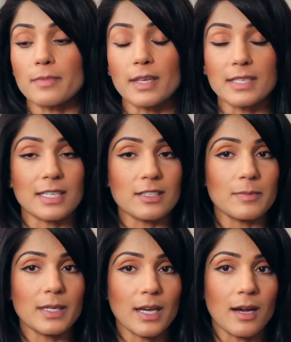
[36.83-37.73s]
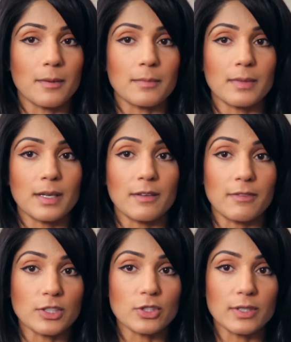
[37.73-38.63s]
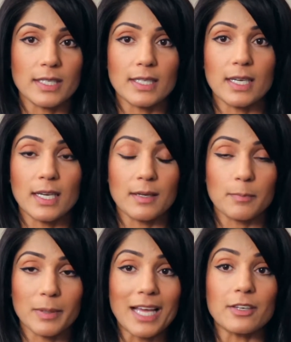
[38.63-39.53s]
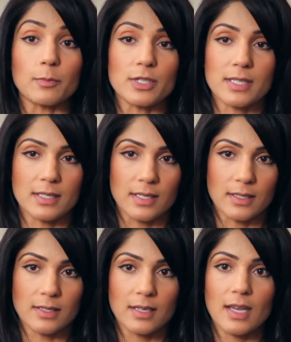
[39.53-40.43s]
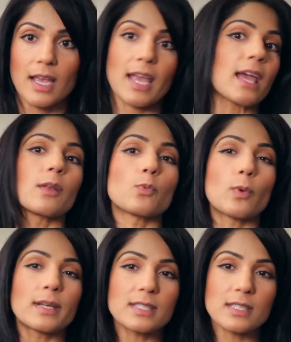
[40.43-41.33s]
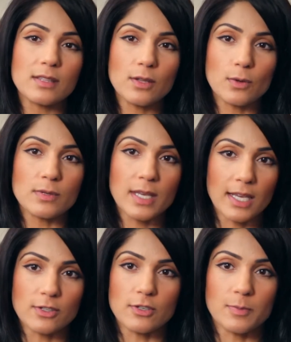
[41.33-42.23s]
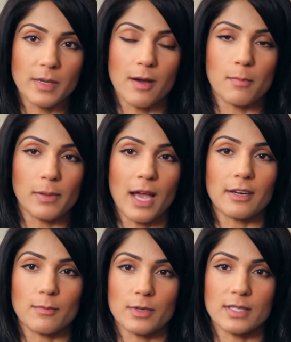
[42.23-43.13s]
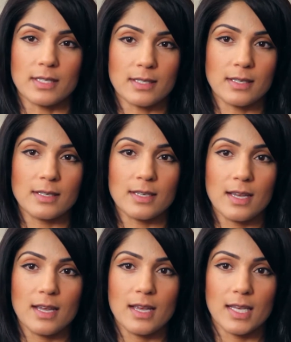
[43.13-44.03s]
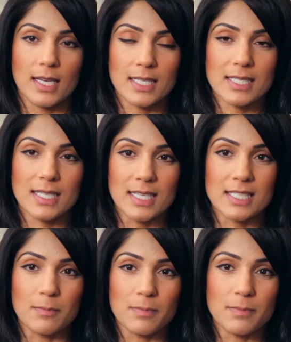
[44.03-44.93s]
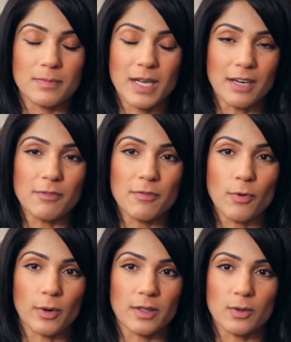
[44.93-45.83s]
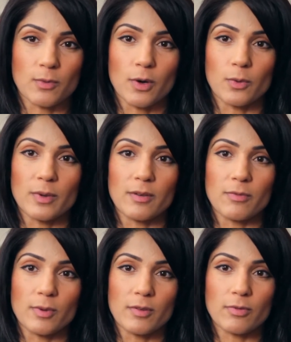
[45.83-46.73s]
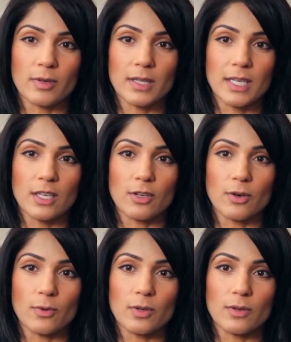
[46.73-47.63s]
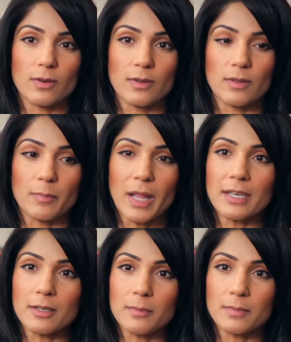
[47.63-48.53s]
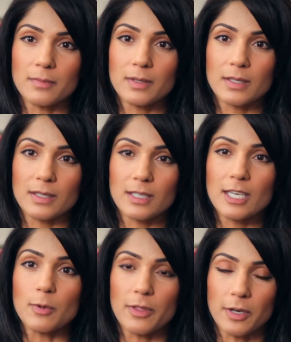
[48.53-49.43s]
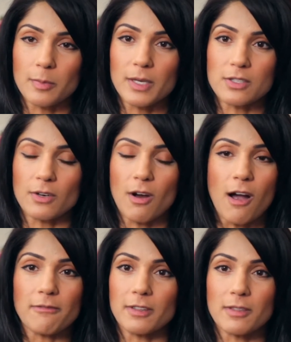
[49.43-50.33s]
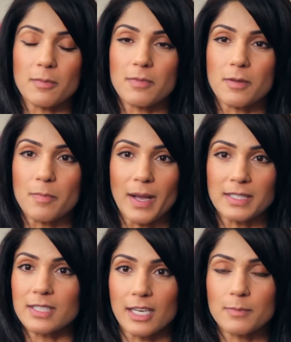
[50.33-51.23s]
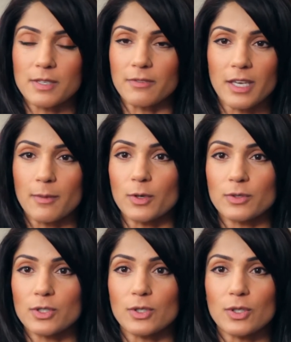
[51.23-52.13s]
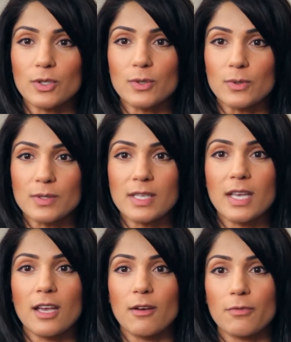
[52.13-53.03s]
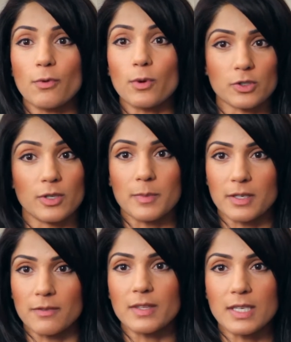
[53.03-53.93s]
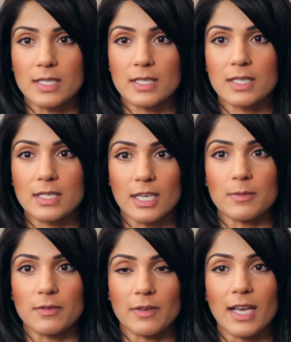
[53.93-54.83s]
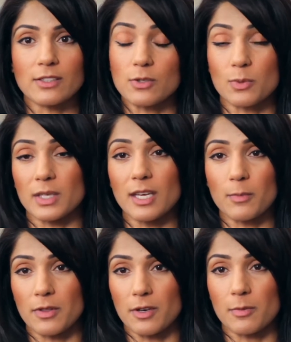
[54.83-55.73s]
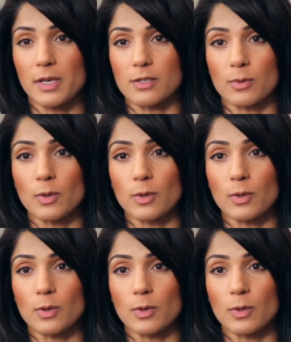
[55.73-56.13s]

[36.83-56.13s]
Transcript: they tend to become eventually platinum resistant. And once those cancers become platinum resistant, it's a kind of a fork in the road. We've really, the platinum chemotherapies are often the best types of chemos to use for treatment of these types of cancers when chemotherapy is